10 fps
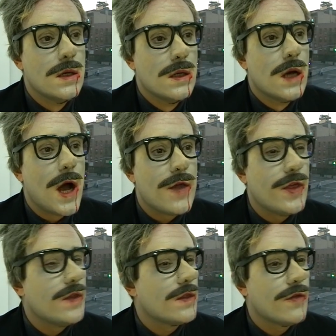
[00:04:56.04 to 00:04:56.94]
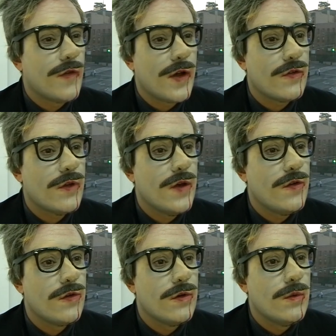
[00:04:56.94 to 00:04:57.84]
I think that the
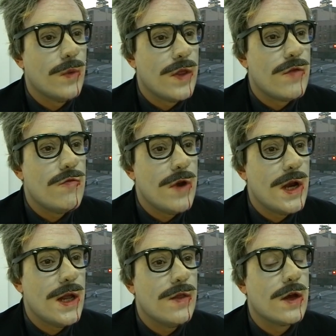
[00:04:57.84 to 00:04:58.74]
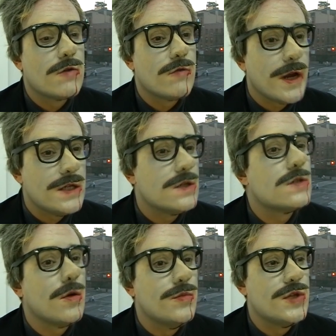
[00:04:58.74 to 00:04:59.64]
fascination with really the greatest
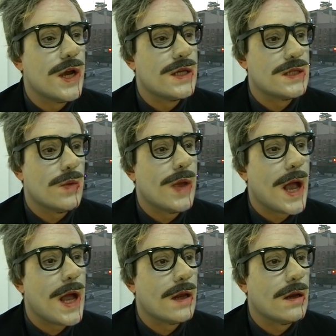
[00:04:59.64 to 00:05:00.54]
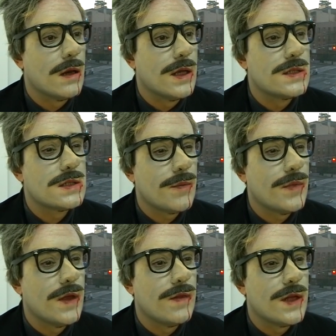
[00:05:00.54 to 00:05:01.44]
objects that we handle is
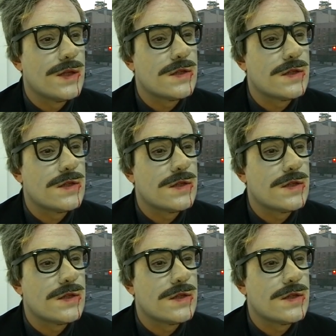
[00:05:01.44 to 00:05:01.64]
something that's